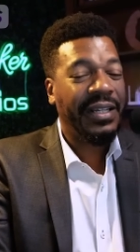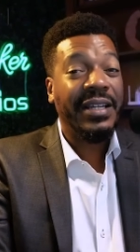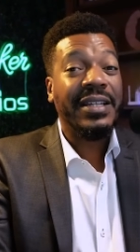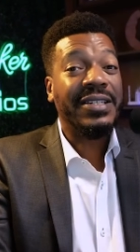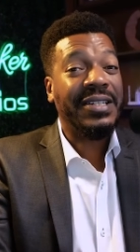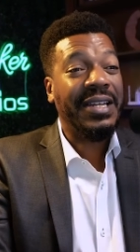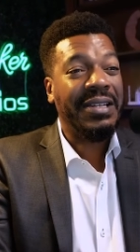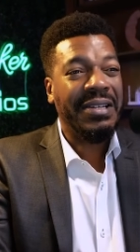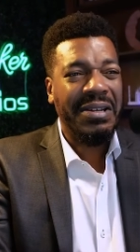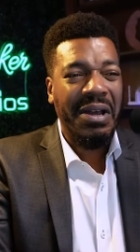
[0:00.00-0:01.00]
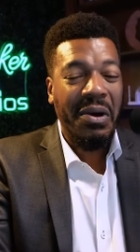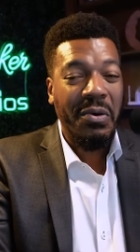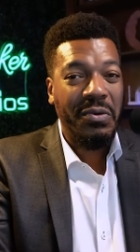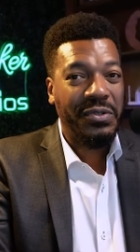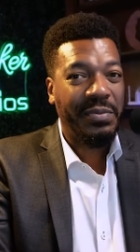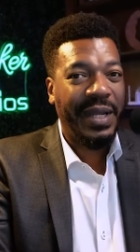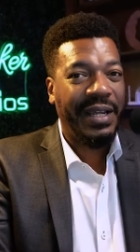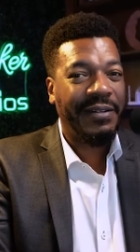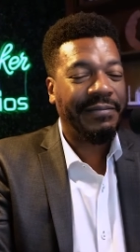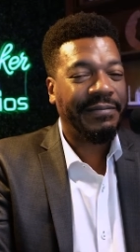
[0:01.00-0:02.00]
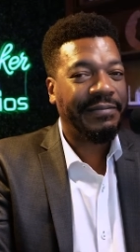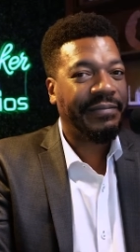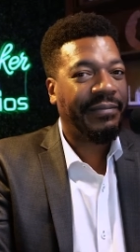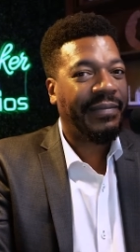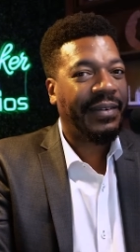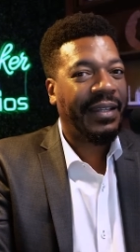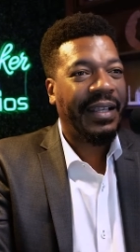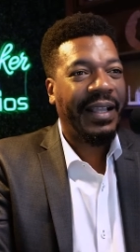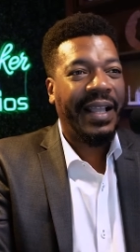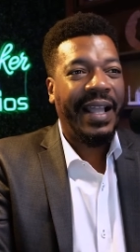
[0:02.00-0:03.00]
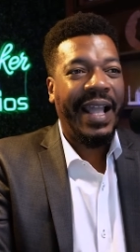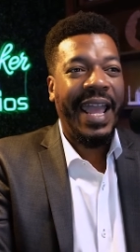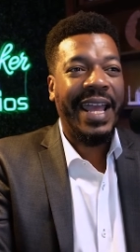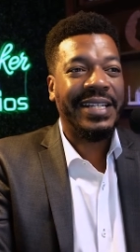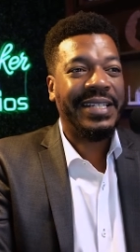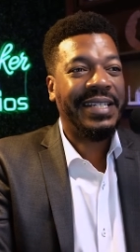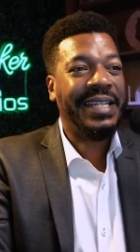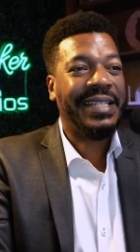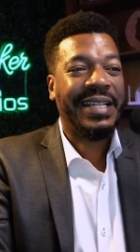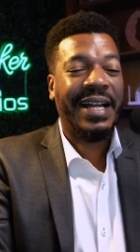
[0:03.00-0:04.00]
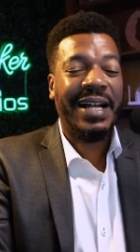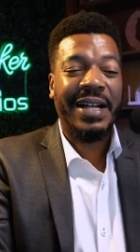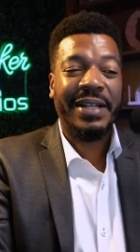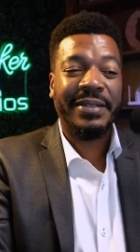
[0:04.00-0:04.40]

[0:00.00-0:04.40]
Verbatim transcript: She knows, man. And she's uh,